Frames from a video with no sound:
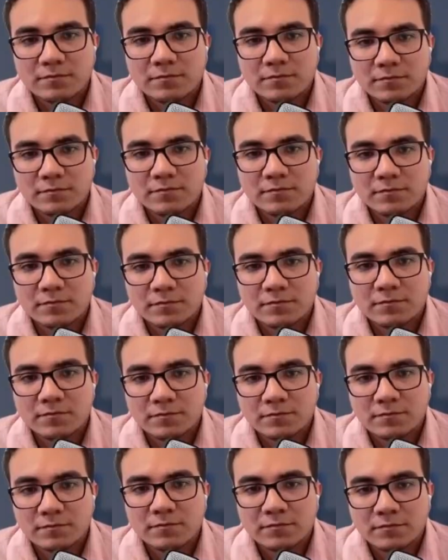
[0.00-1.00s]

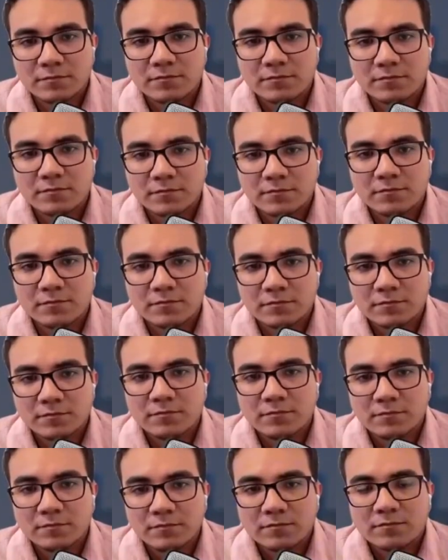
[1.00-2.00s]

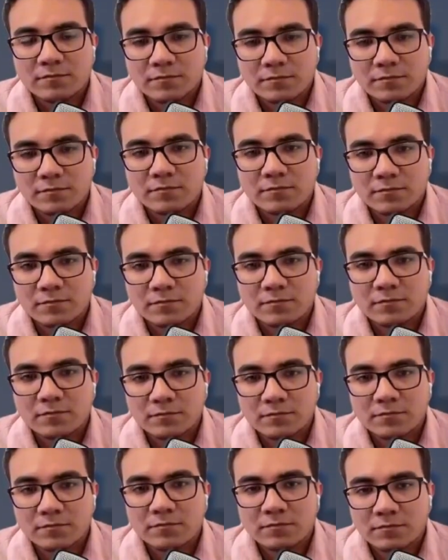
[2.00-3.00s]

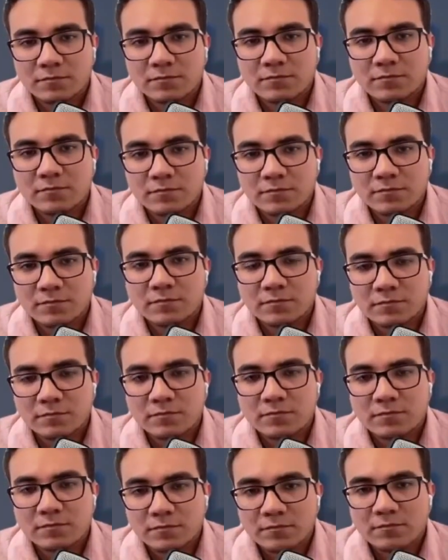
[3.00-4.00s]

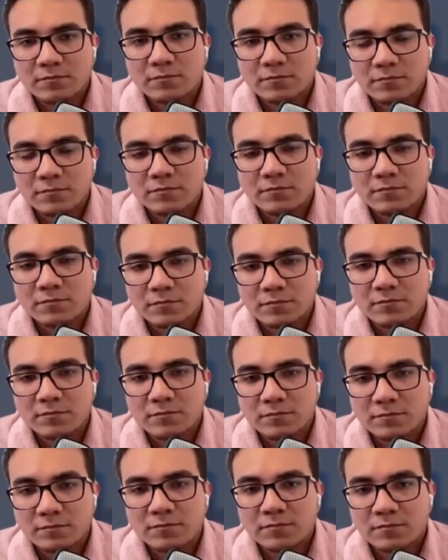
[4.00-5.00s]

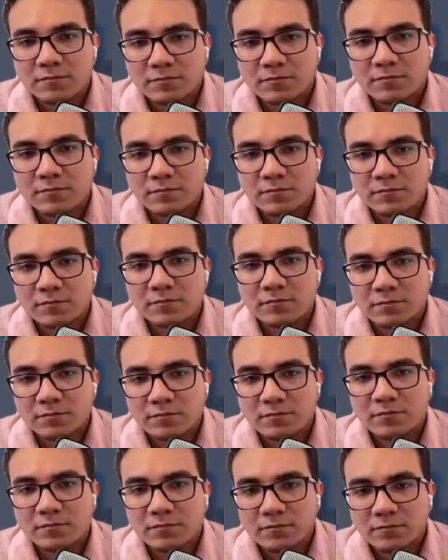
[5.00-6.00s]

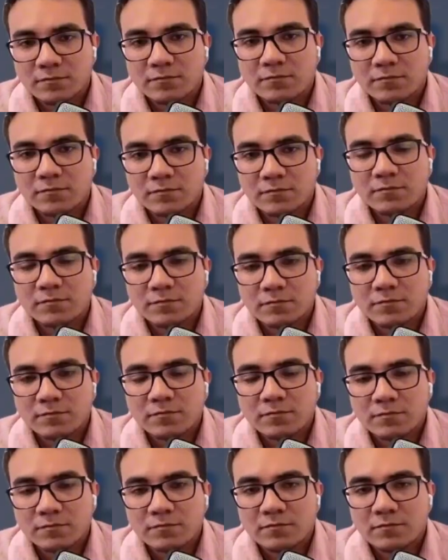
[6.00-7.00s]

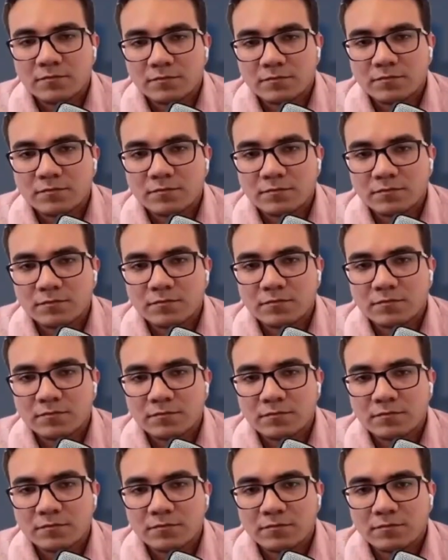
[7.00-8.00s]
This person isn't speaking.